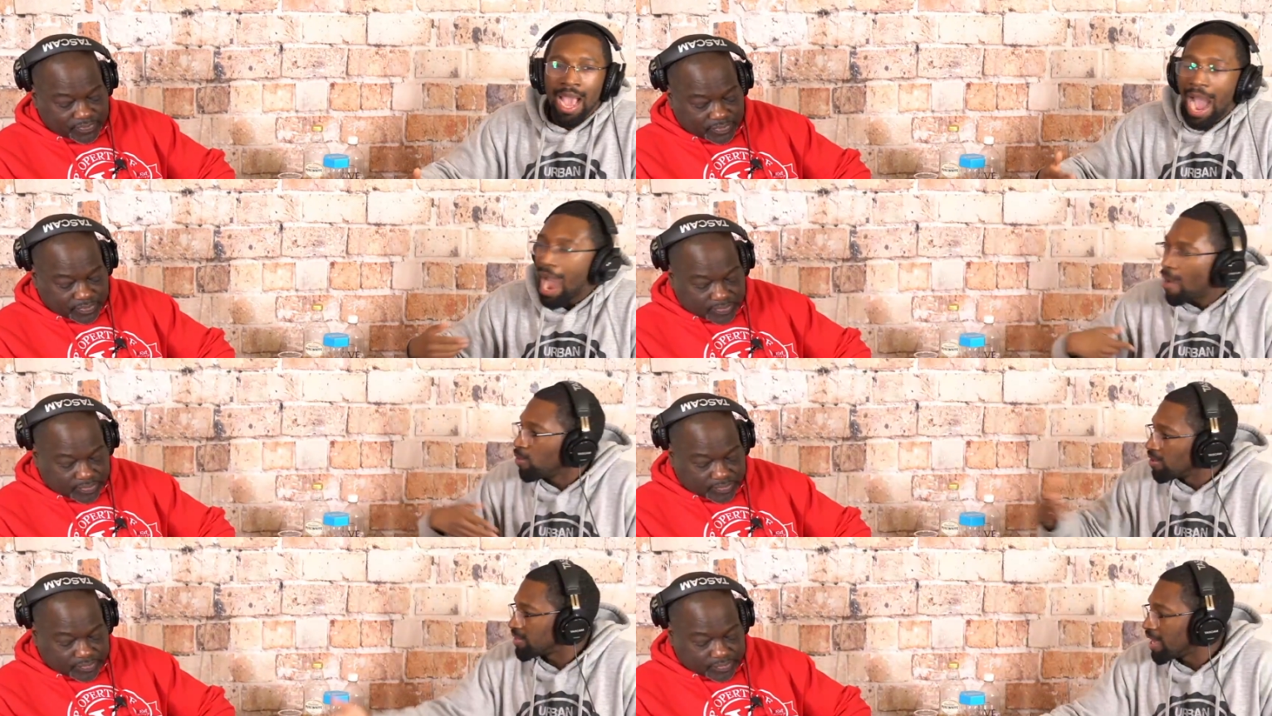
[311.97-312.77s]
Speaker 1: I would
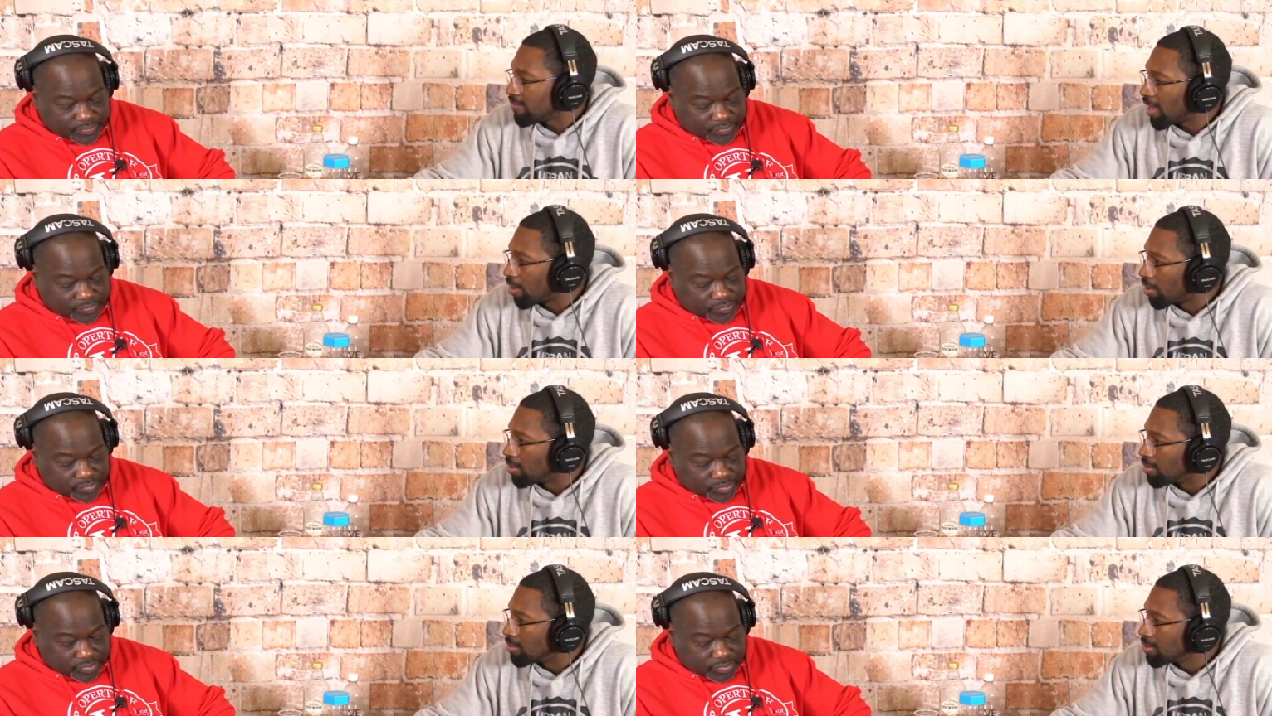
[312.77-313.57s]
have saved that
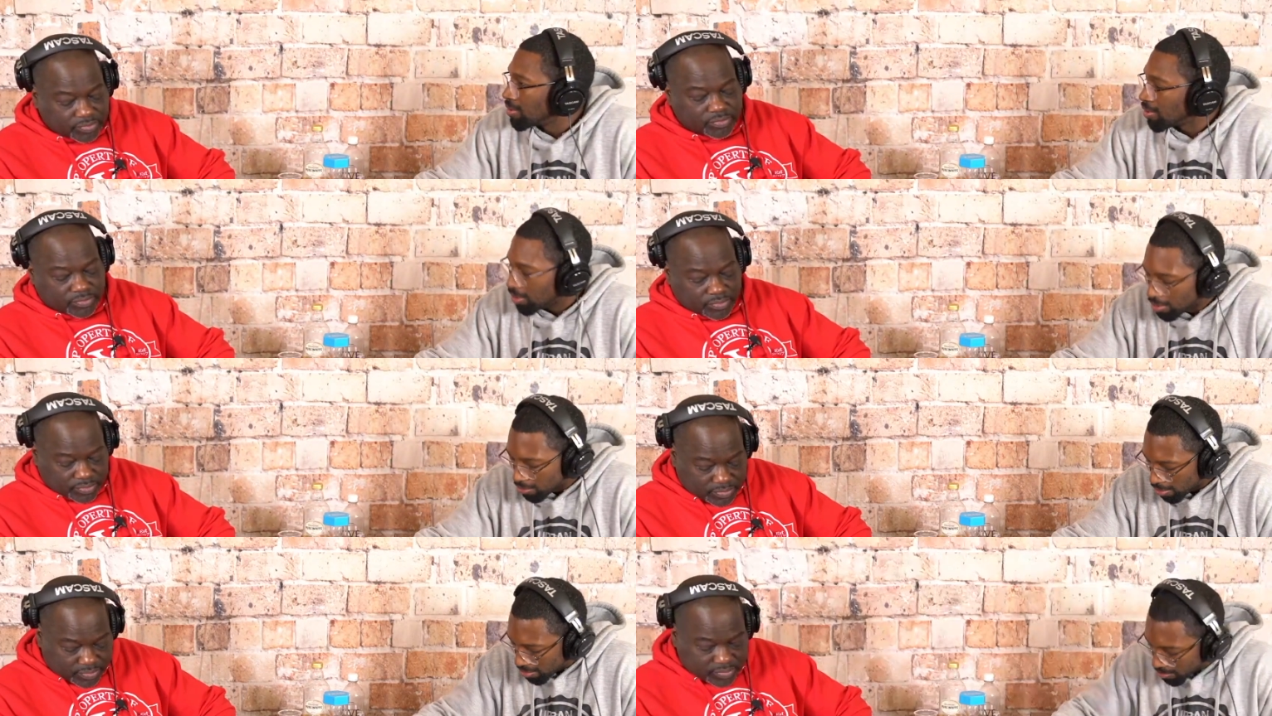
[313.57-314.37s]
girl, mm-hmm. the little
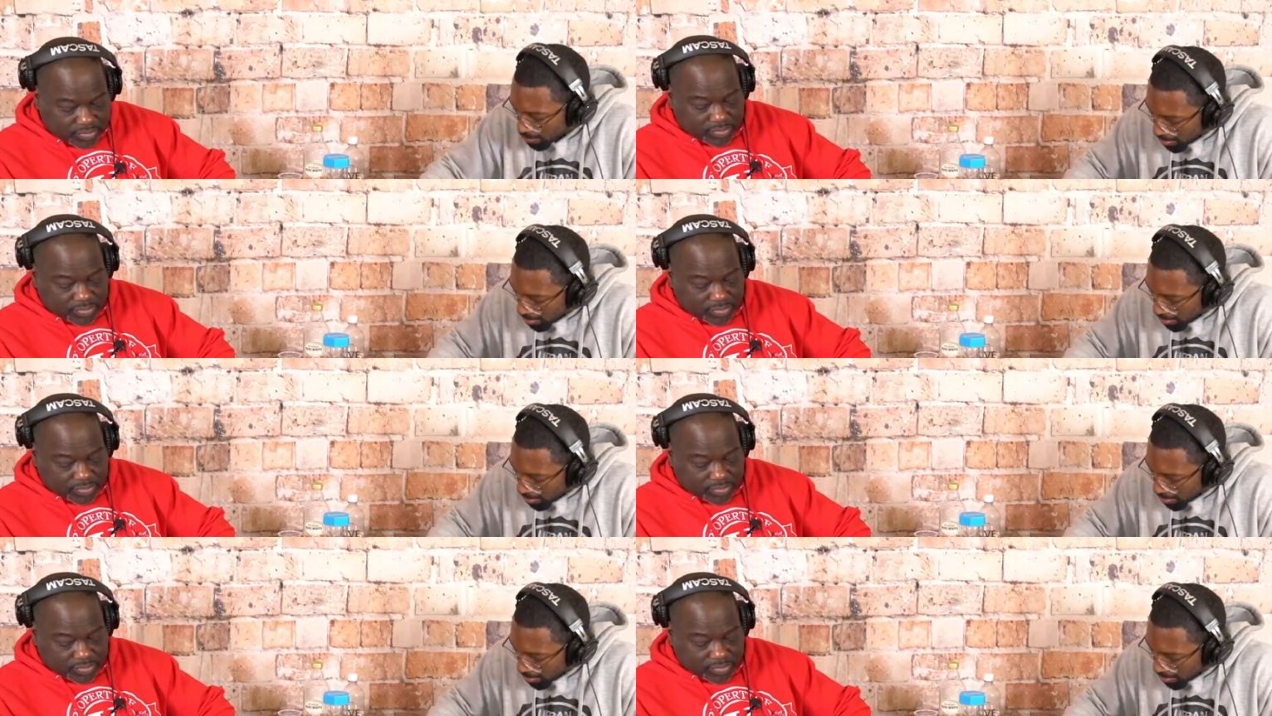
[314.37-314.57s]
girl. You know what I mean? If